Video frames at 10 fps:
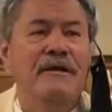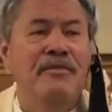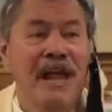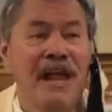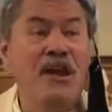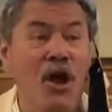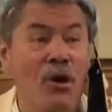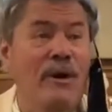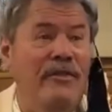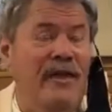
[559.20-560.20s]
They know
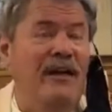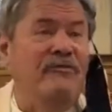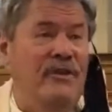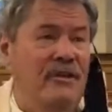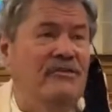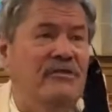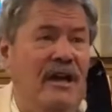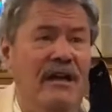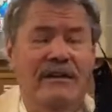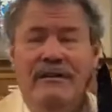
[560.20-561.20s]
what that feels
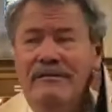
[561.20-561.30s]
like.